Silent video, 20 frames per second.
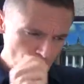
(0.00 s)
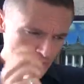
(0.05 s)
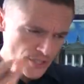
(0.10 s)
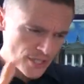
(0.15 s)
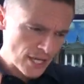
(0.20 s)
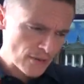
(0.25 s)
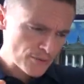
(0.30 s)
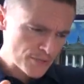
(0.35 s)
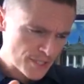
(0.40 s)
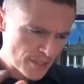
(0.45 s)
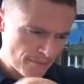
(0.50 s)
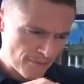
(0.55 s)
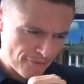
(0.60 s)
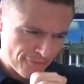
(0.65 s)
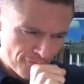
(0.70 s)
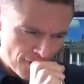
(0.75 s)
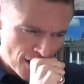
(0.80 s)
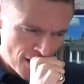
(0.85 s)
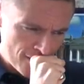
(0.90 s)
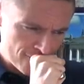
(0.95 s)
So that was number
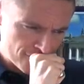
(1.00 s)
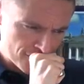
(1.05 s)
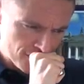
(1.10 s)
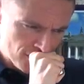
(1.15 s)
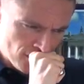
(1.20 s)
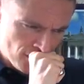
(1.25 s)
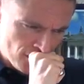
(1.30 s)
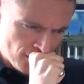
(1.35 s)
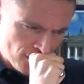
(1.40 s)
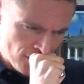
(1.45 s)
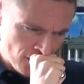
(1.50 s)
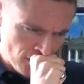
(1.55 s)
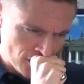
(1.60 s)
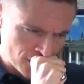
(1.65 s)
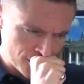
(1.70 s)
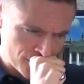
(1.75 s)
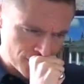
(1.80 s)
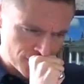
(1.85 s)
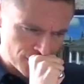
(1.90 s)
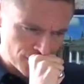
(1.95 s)
5.
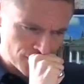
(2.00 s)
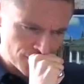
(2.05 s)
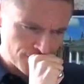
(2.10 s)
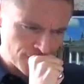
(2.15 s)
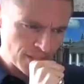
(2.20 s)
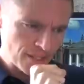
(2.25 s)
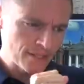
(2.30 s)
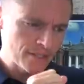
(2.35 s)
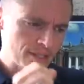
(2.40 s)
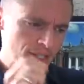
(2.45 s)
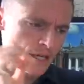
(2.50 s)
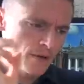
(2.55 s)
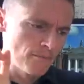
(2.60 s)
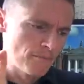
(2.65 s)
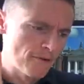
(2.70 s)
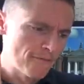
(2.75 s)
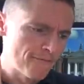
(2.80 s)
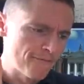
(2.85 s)
Excuse me. Number